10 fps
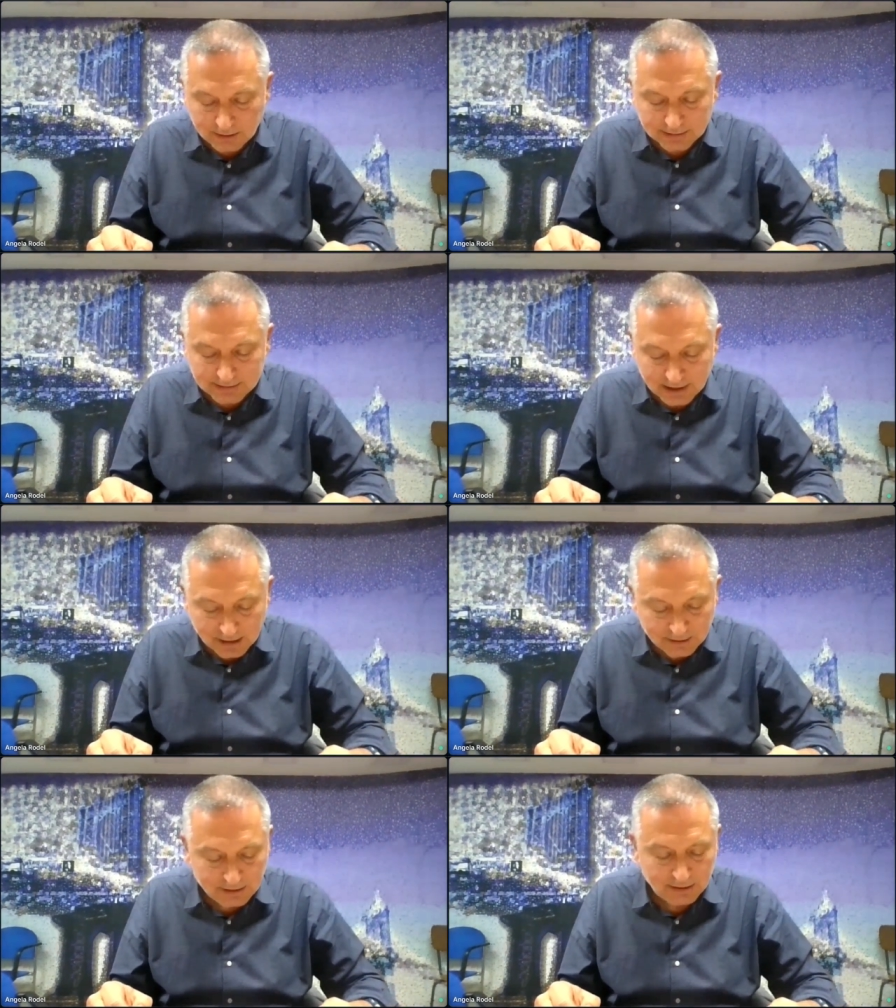the
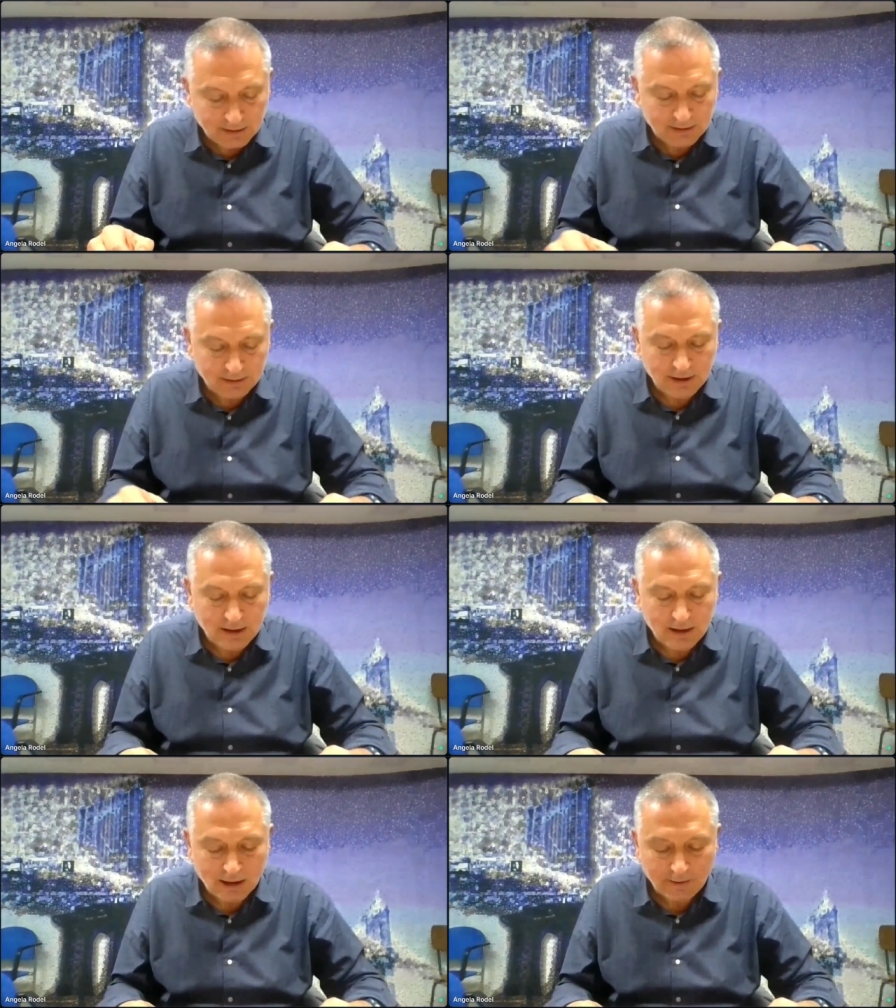center
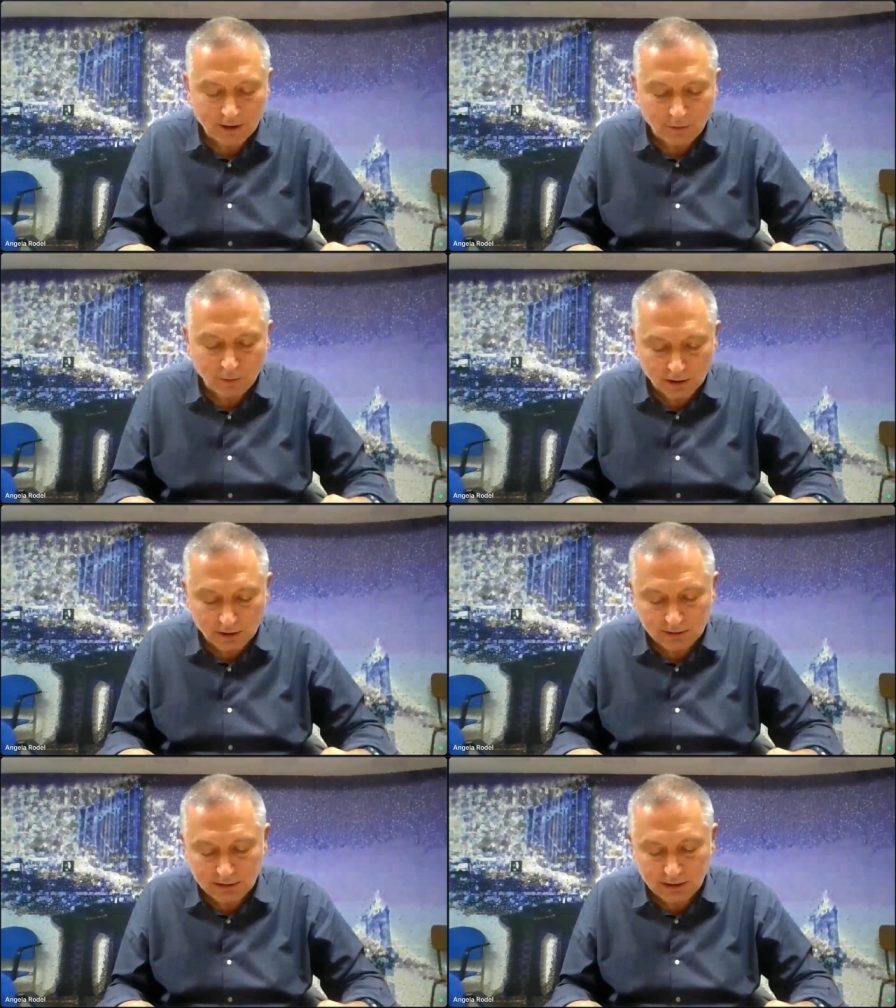of the
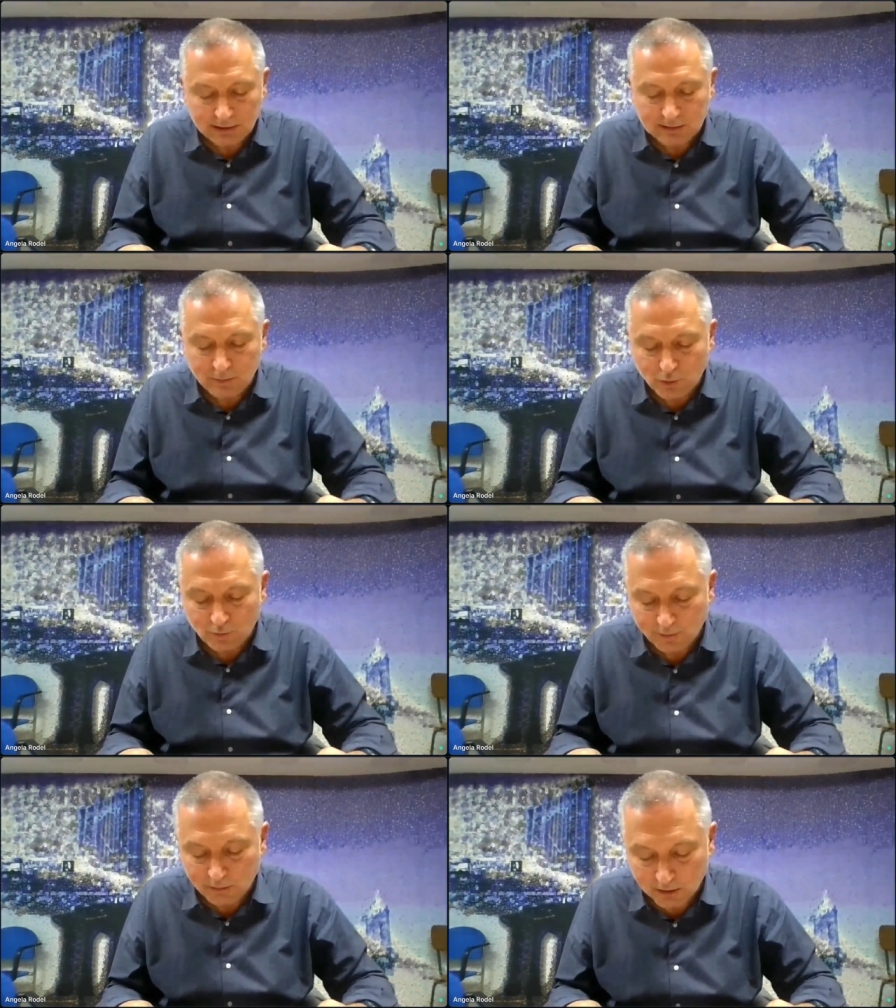world is
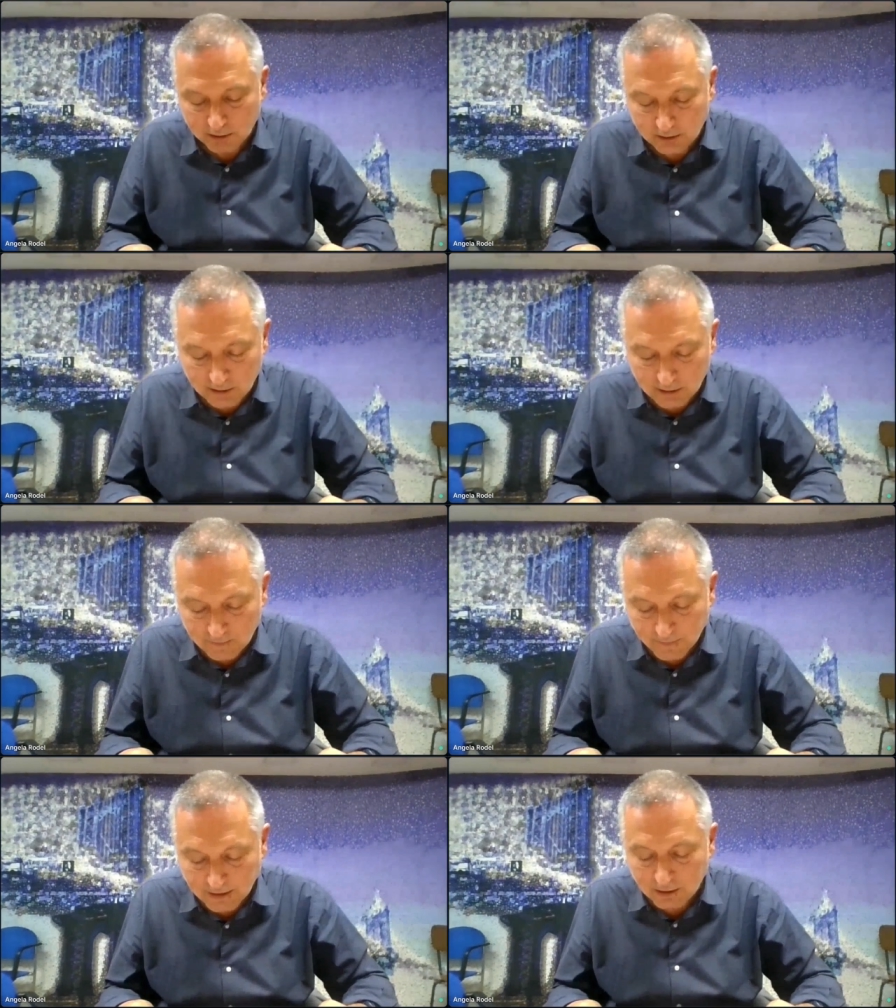movable.
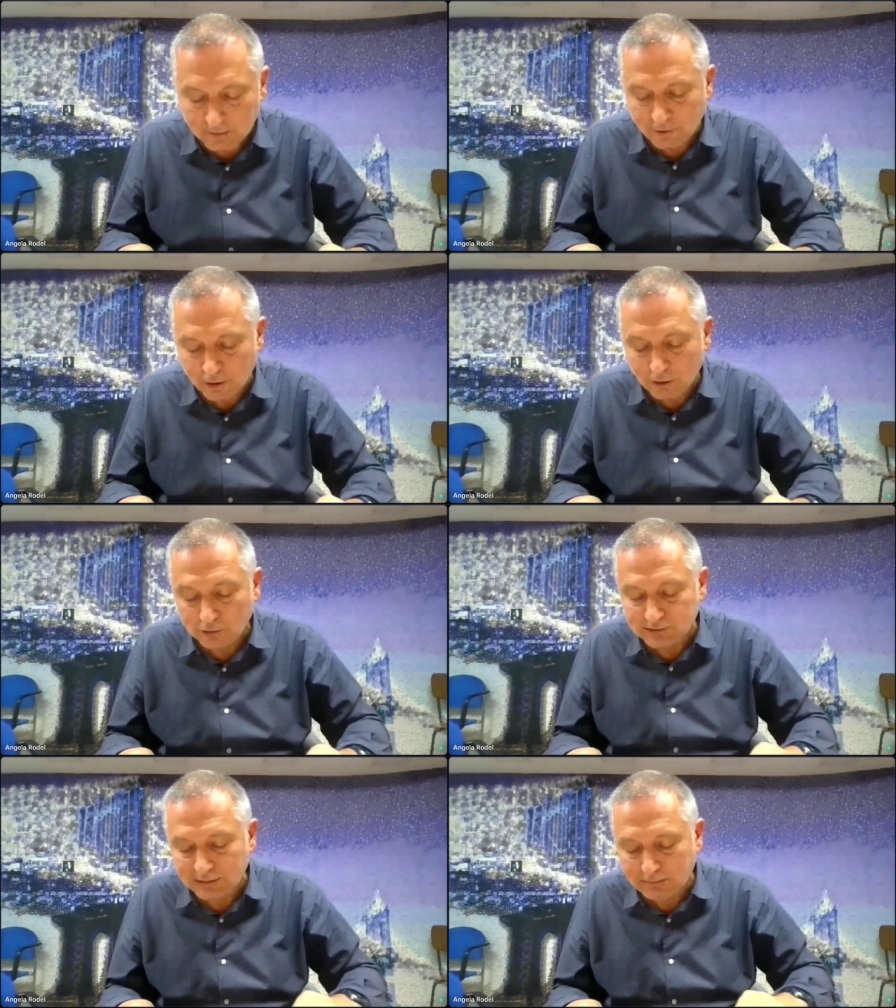It
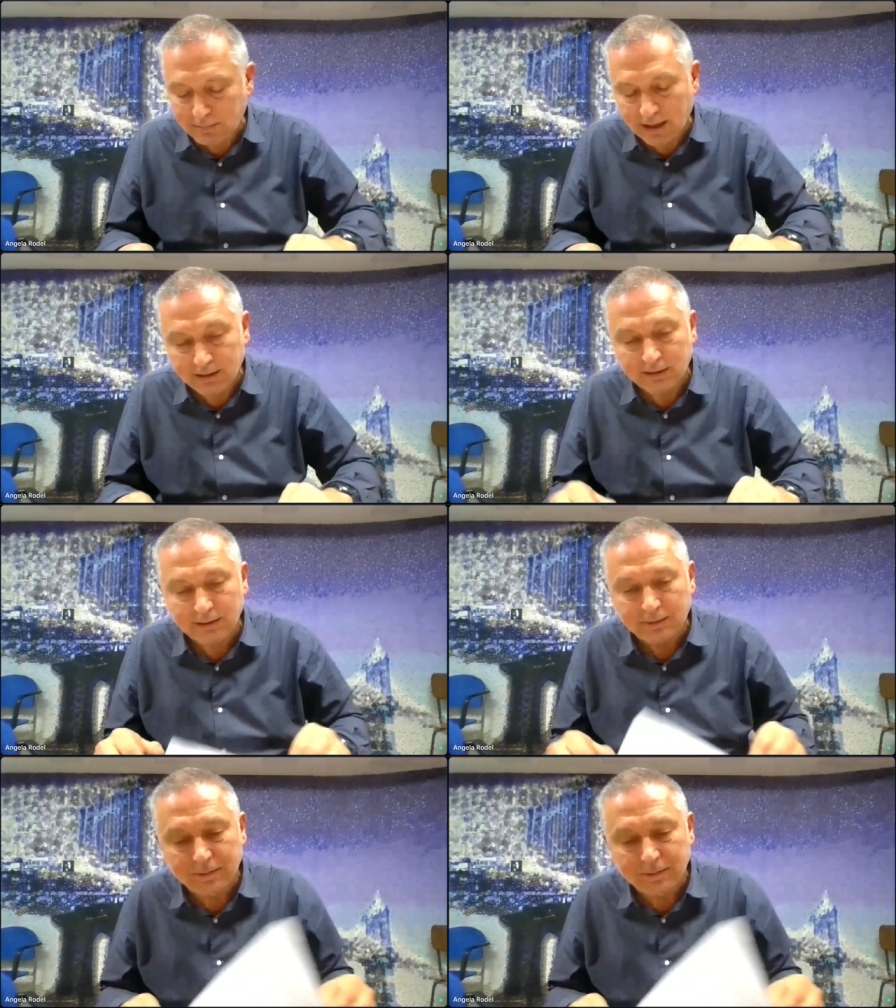follows the pain.